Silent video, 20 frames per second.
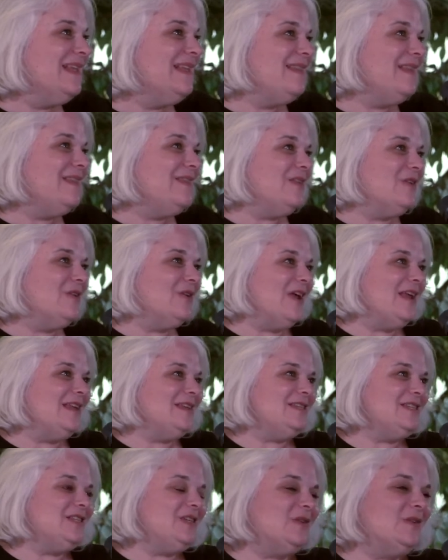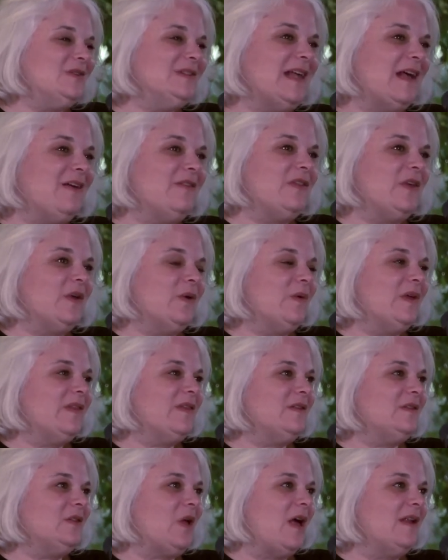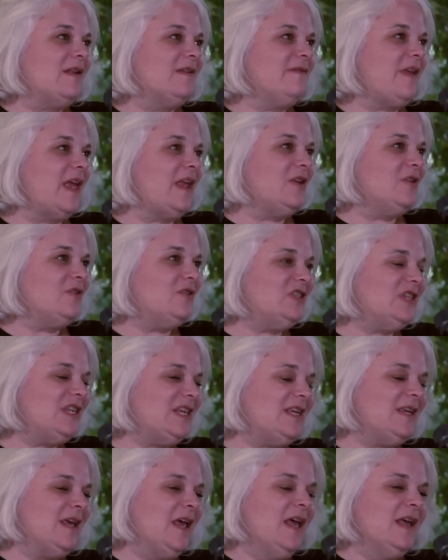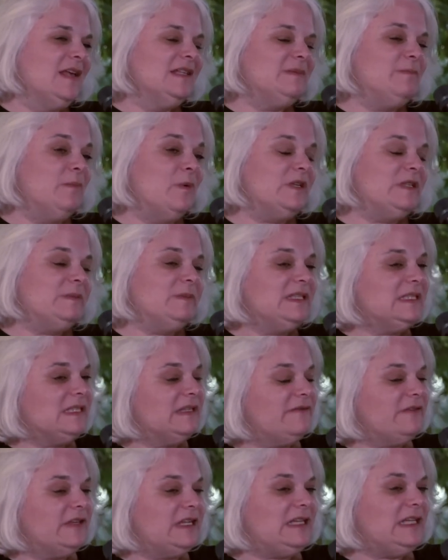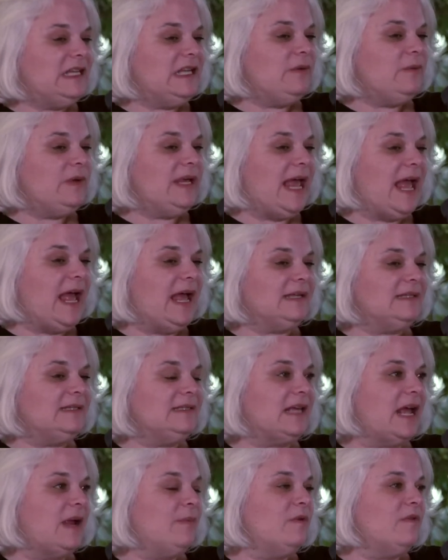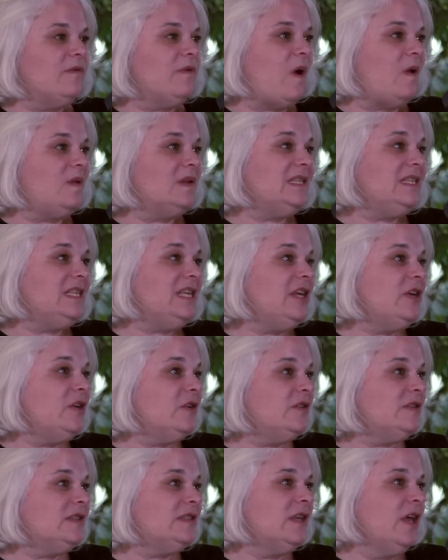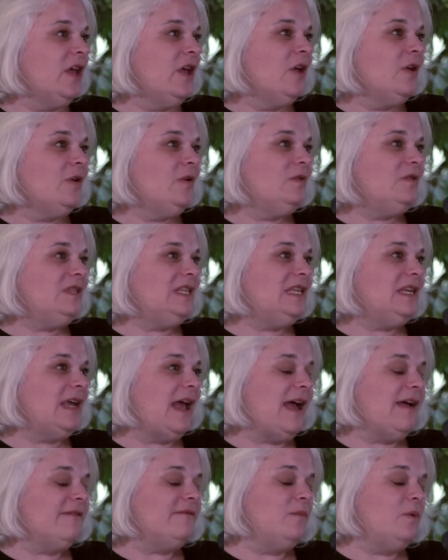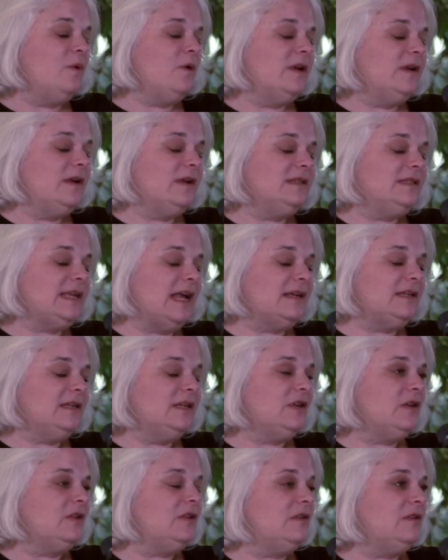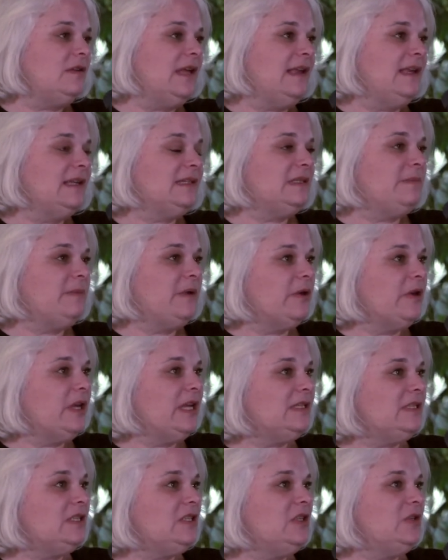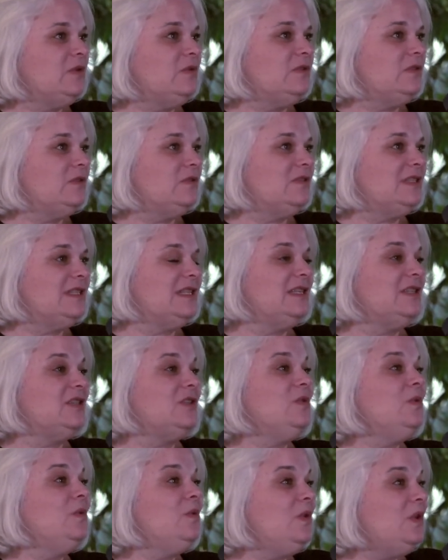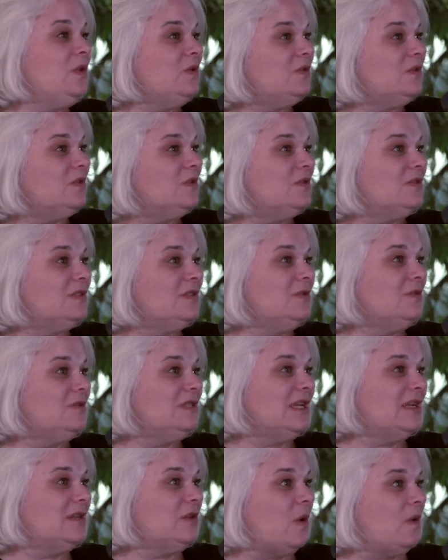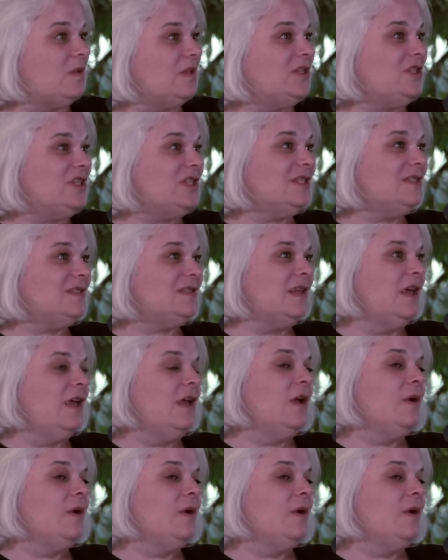That there are NGOs out there with a lot of energy. More specifically, we had cyber volunteers who have more technical and experienced users teach new users new technologies.